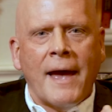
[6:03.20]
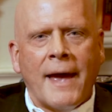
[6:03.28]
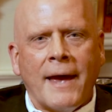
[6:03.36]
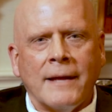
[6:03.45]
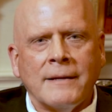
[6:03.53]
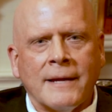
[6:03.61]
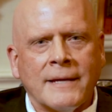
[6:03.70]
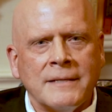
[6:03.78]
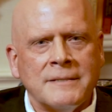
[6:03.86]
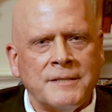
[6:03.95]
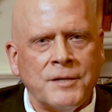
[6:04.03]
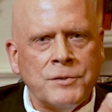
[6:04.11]
And I
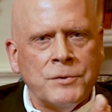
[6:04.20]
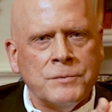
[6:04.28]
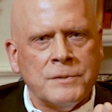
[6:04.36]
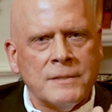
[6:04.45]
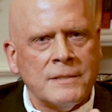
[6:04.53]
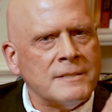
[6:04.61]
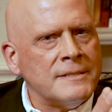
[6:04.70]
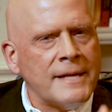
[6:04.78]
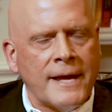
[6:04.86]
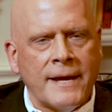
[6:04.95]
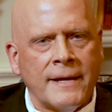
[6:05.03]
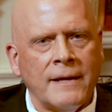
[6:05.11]
continue to this
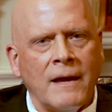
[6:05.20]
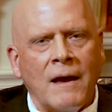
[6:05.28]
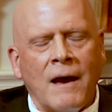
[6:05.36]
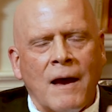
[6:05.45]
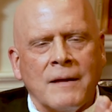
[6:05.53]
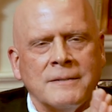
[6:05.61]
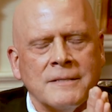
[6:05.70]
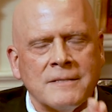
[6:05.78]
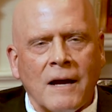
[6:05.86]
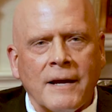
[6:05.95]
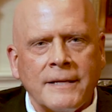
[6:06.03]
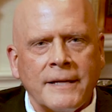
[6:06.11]
day
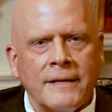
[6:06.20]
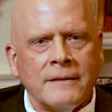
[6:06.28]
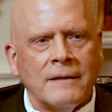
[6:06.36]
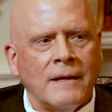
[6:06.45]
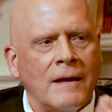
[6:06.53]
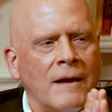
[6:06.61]
designing,